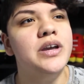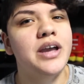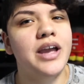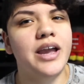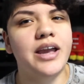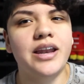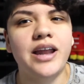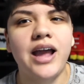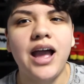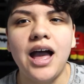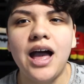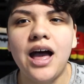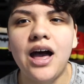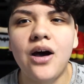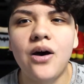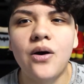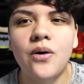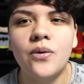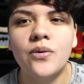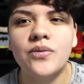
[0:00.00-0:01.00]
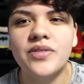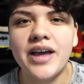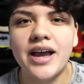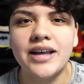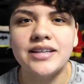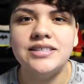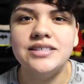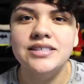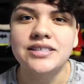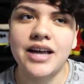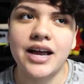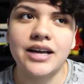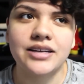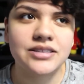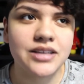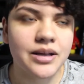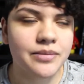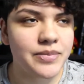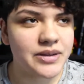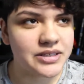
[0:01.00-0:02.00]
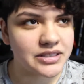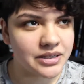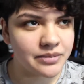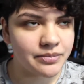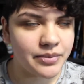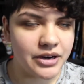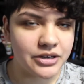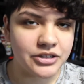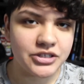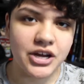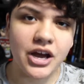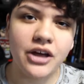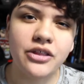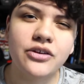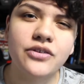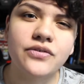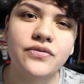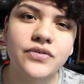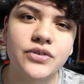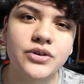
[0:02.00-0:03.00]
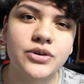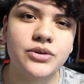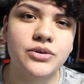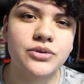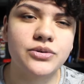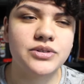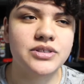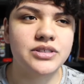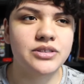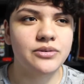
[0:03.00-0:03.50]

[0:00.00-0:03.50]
and how that stacks up as compared to other foods.